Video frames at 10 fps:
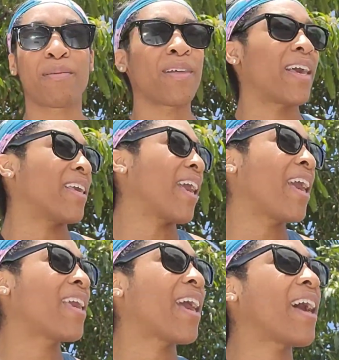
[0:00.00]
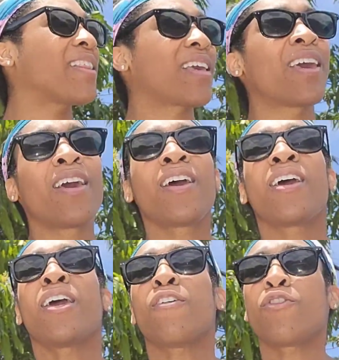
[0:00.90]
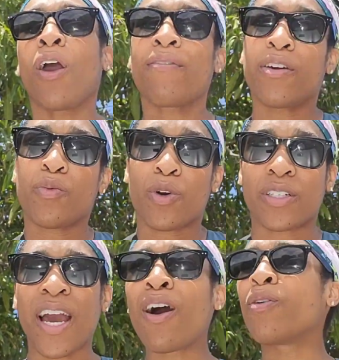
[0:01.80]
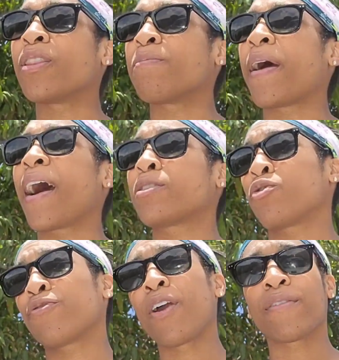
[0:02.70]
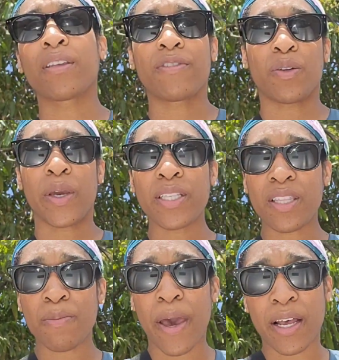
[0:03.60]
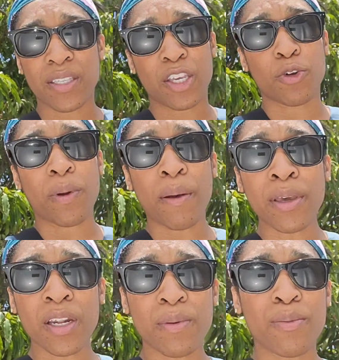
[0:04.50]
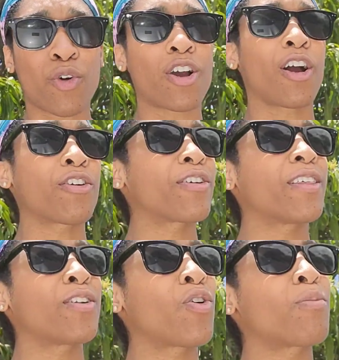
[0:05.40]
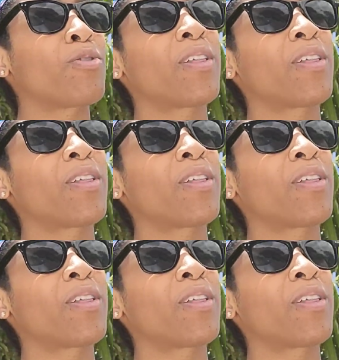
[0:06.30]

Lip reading: I'm like, hey, yeah, like, if you haven't worked out in the past or if you haven't lifted weights in the past, like you're probably going to be more hungry than normal.